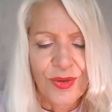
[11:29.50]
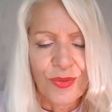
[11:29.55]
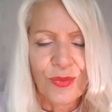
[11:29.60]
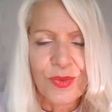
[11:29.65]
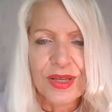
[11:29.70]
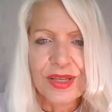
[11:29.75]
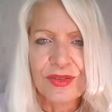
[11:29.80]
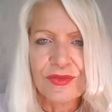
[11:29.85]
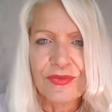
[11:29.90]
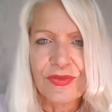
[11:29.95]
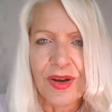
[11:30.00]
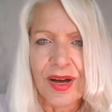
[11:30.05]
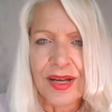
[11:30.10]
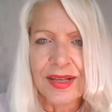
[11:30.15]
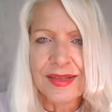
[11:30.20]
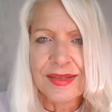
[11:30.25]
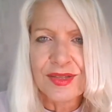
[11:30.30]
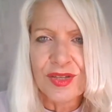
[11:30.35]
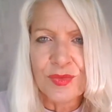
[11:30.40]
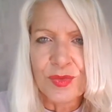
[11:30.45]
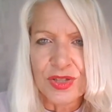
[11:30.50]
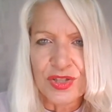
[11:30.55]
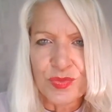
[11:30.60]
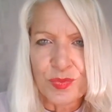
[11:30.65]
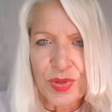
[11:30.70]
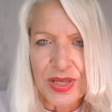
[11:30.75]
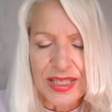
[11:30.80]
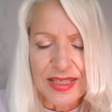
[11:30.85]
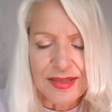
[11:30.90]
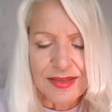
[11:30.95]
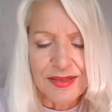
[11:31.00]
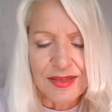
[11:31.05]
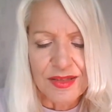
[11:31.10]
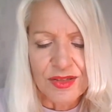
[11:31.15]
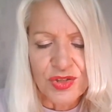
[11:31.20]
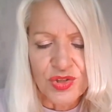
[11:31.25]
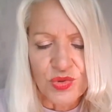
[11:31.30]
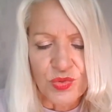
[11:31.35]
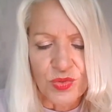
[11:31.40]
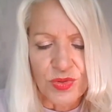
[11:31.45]
We can find so much peace
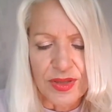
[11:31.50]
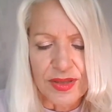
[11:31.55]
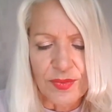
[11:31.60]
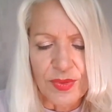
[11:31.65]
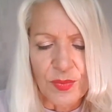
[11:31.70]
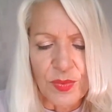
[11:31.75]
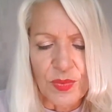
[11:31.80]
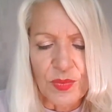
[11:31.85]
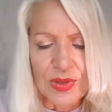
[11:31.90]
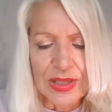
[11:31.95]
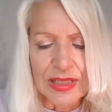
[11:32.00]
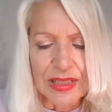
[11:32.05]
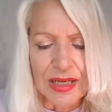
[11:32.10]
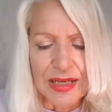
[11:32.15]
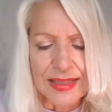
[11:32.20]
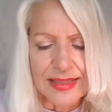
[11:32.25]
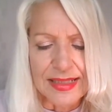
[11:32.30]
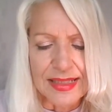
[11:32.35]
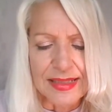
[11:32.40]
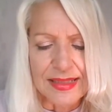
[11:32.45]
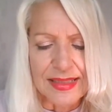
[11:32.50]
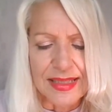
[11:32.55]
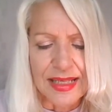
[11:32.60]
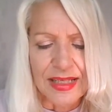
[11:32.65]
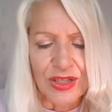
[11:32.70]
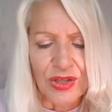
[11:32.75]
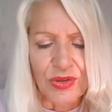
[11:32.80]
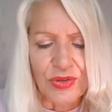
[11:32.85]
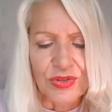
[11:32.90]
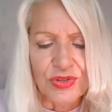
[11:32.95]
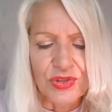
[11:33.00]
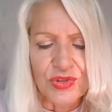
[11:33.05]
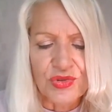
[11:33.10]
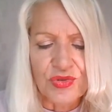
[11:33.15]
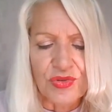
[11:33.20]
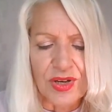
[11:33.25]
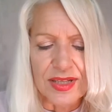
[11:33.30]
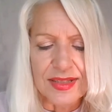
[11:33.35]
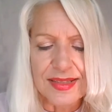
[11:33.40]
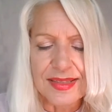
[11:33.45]
and joy when we realize this and learn to
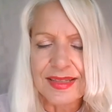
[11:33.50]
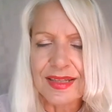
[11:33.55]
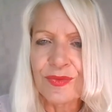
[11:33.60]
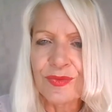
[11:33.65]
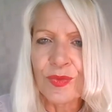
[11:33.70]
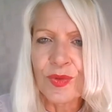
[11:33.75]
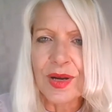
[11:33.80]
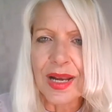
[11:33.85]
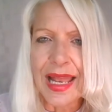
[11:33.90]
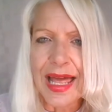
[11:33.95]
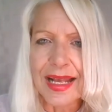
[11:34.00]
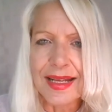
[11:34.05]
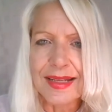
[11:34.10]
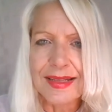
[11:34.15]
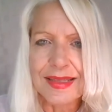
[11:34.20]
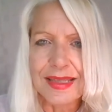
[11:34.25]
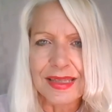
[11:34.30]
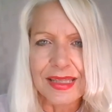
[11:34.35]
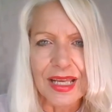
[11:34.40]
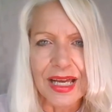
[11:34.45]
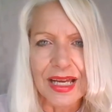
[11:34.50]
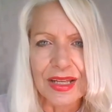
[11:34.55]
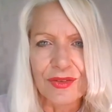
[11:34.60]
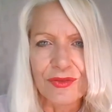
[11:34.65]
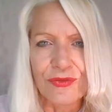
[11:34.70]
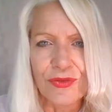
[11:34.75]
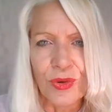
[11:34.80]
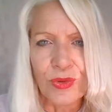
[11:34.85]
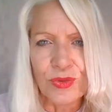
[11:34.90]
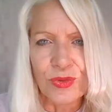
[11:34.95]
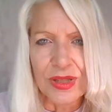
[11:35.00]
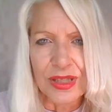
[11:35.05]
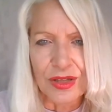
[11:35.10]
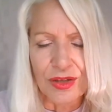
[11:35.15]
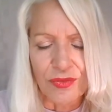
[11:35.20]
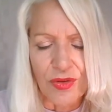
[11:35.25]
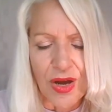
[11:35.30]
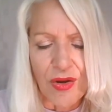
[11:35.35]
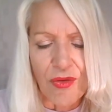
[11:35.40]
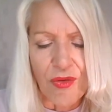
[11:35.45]
trust and relax in the unfolding
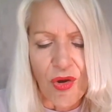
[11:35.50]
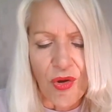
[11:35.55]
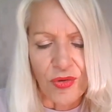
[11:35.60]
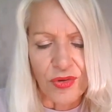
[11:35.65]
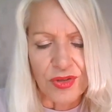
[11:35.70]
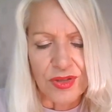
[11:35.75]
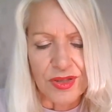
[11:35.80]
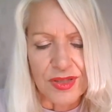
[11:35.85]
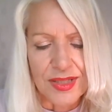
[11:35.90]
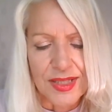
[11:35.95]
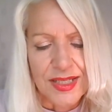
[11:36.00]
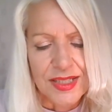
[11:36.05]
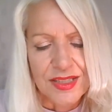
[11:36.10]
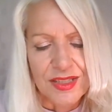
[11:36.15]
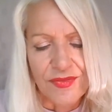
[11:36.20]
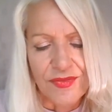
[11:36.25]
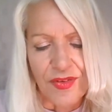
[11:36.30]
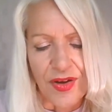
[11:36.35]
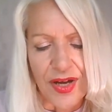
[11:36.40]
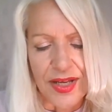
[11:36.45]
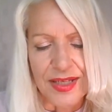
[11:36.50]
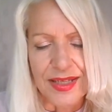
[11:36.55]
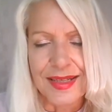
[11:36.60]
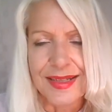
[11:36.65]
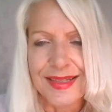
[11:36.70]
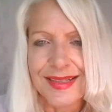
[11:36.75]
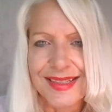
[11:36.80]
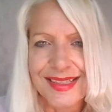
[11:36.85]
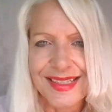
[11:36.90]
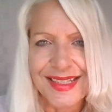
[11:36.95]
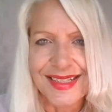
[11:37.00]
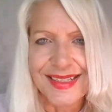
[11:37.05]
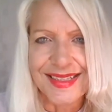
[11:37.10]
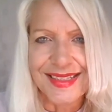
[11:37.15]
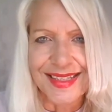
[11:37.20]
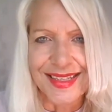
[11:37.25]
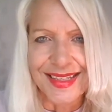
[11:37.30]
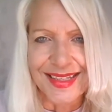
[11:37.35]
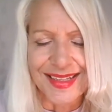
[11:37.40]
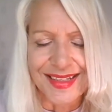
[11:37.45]
of our own divine
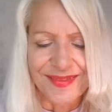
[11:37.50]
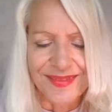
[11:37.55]
destiny.